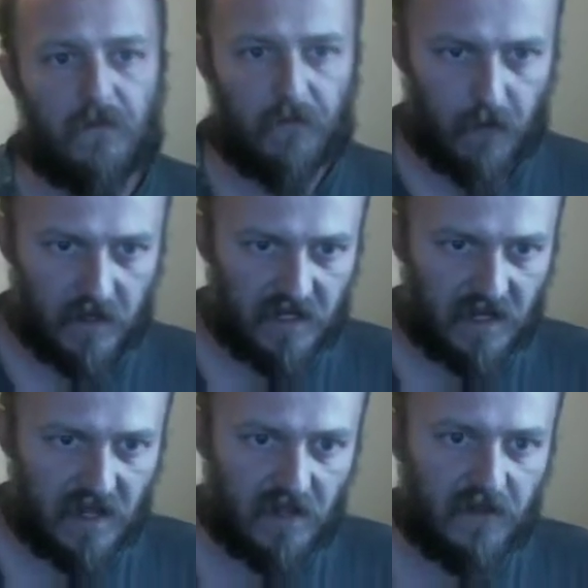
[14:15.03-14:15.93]
Once
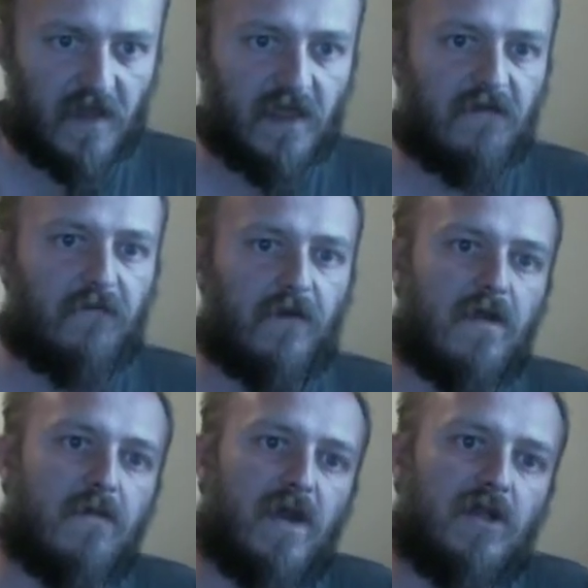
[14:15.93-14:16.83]
again, thank you
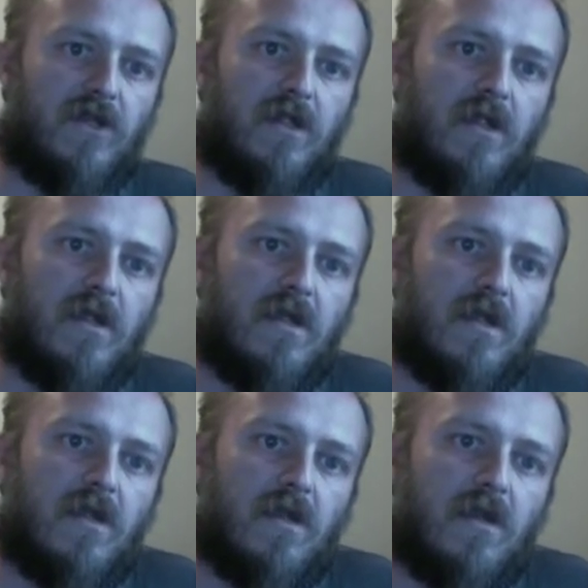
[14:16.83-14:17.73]
very much
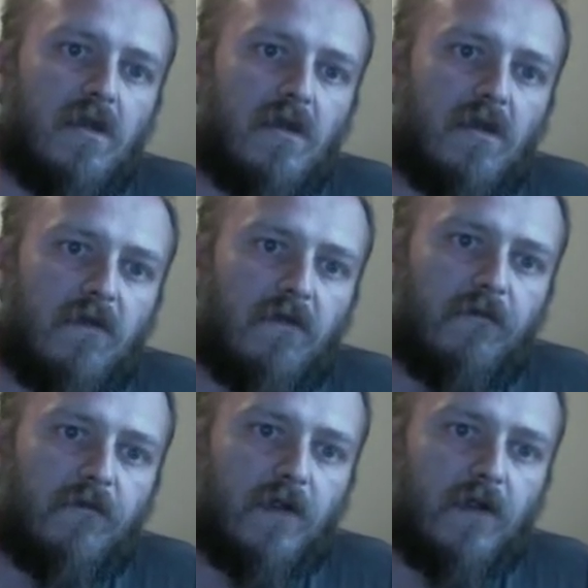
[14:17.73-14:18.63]

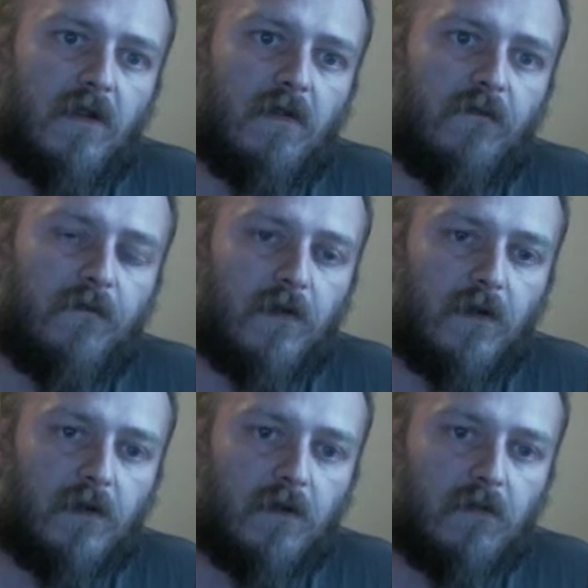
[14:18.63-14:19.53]
for
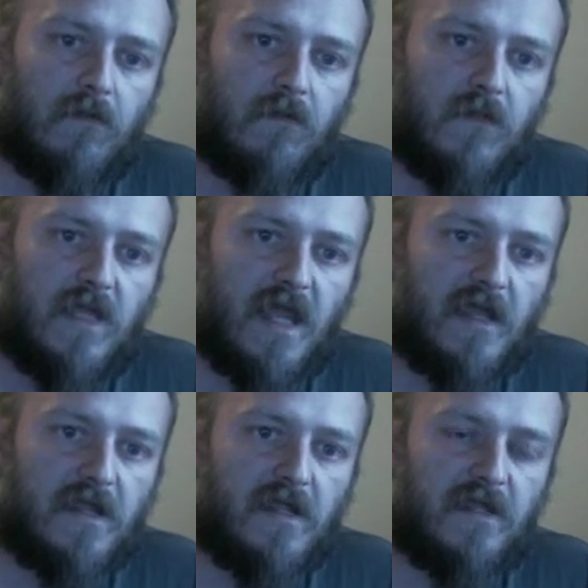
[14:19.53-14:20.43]

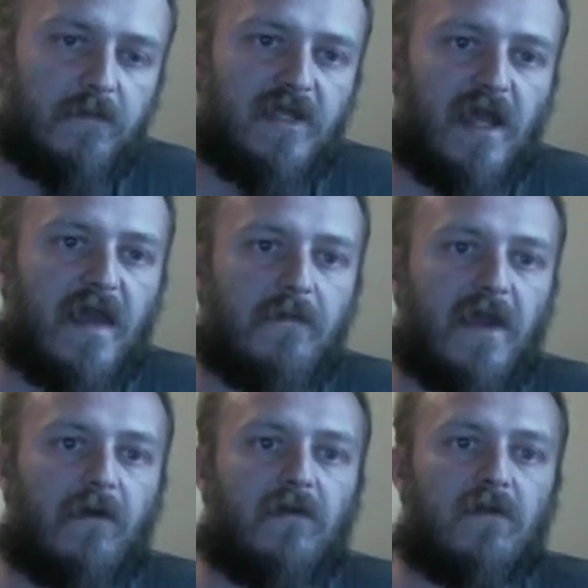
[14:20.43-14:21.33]
taking some time
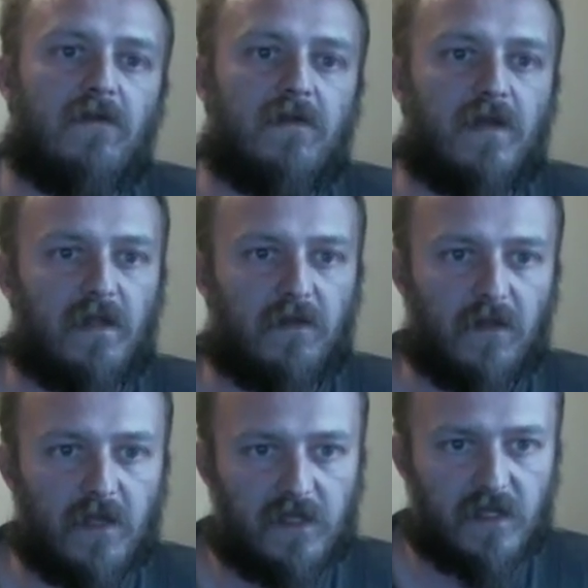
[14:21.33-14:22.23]
out and
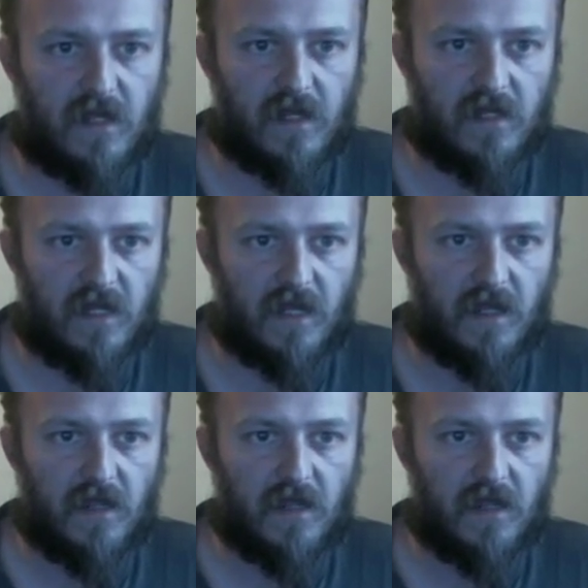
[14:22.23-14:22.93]
listening to